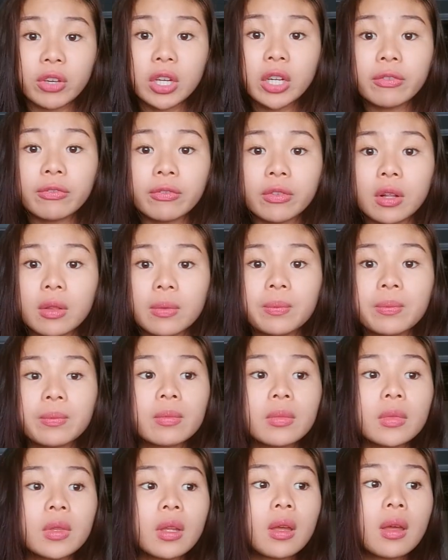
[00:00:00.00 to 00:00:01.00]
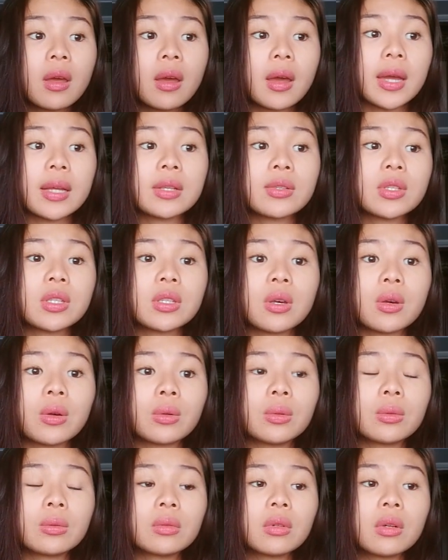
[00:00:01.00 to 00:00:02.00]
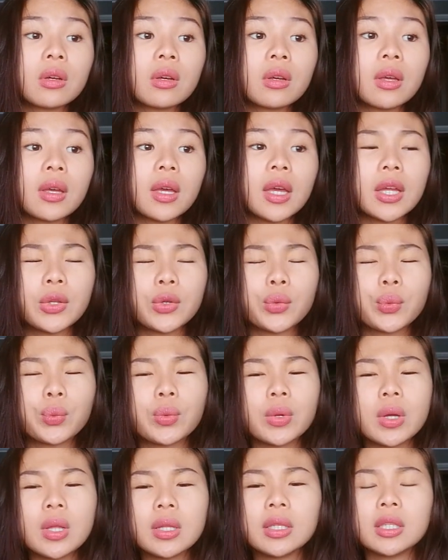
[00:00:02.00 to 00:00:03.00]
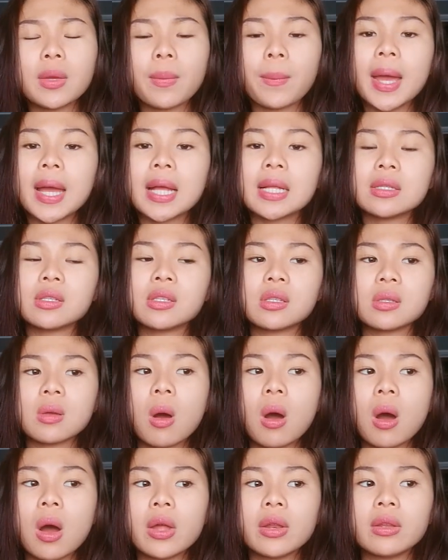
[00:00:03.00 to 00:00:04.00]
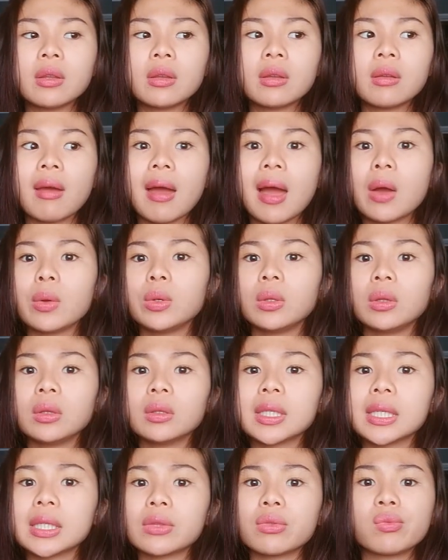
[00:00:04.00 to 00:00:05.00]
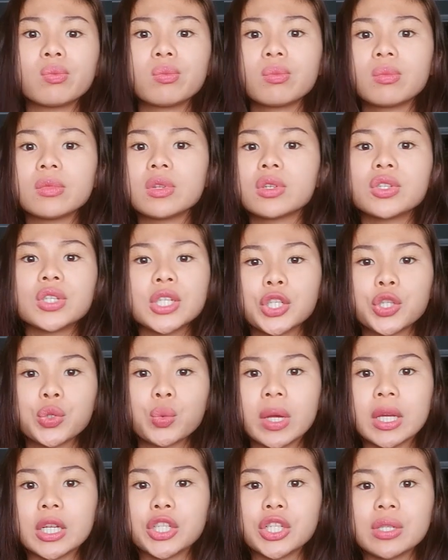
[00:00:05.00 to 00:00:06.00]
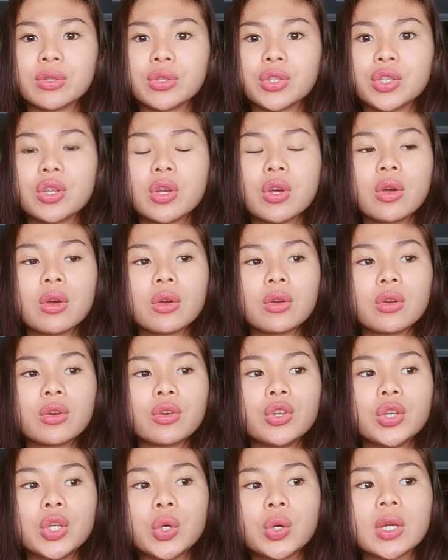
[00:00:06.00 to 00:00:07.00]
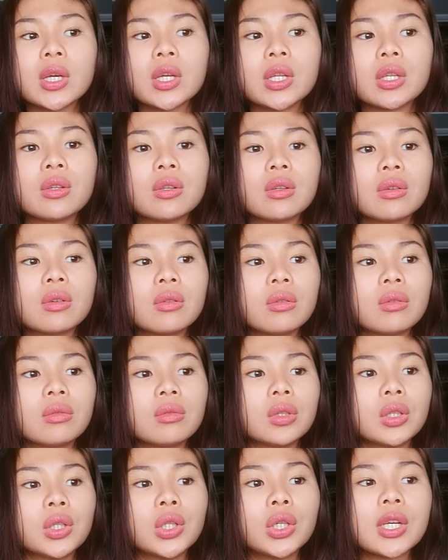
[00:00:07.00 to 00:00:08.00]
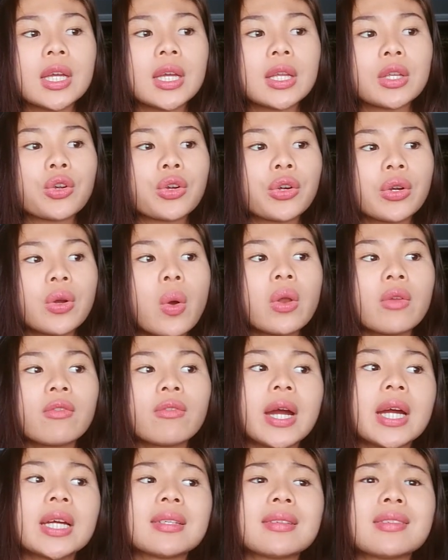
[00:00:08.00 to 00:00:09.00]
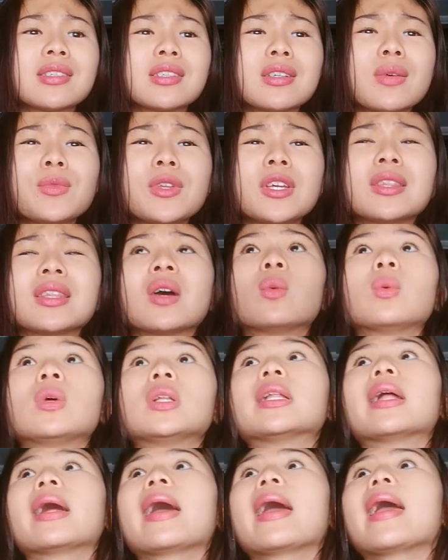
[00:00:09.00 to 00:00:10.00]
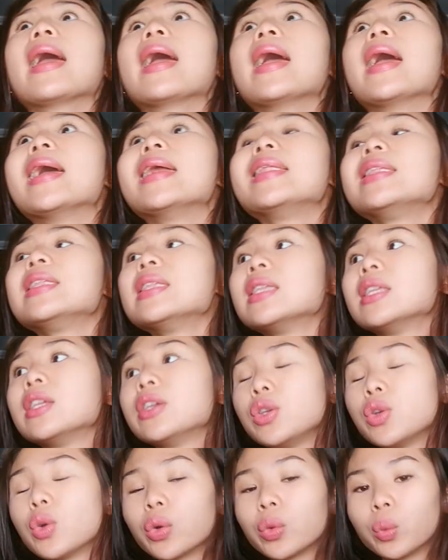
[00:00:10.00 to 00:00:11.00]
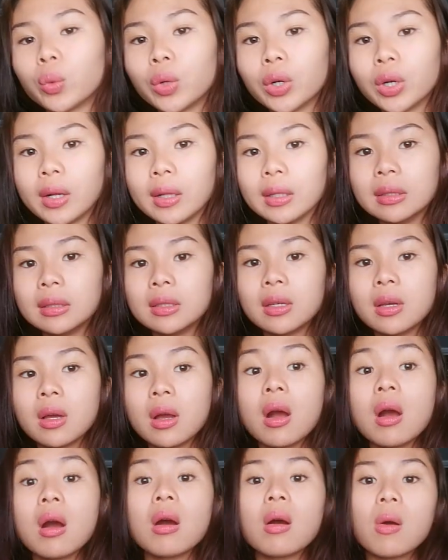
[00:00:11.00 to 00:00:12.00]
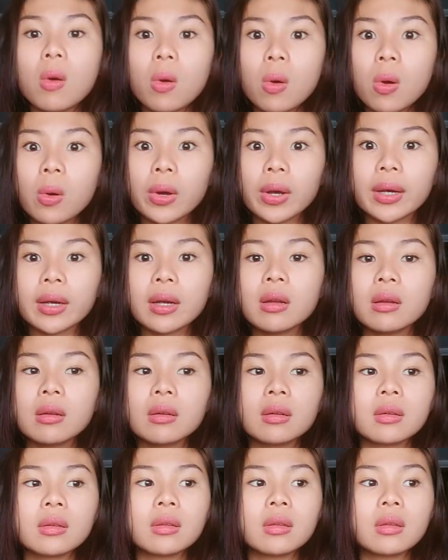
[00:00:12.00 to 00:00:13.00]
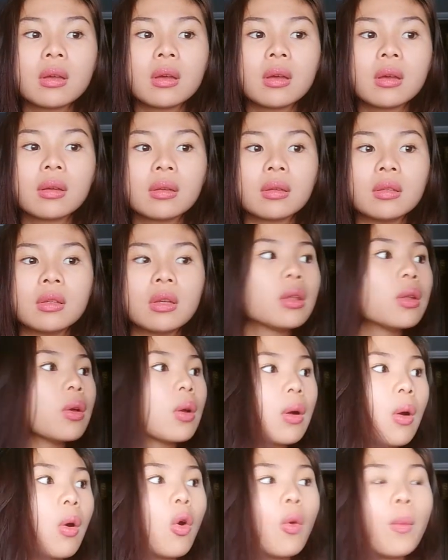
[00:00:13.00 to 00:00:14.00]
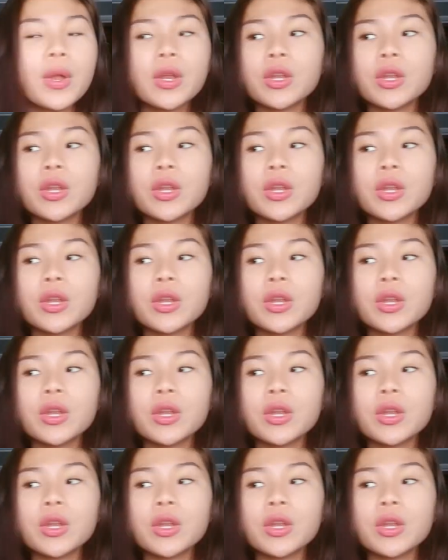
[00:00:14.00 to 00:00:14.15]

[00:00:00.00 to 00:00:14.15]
are greedy, be fearful. And so it really depends on how you look at situations. You could look at coronavirus as something that will end your world, or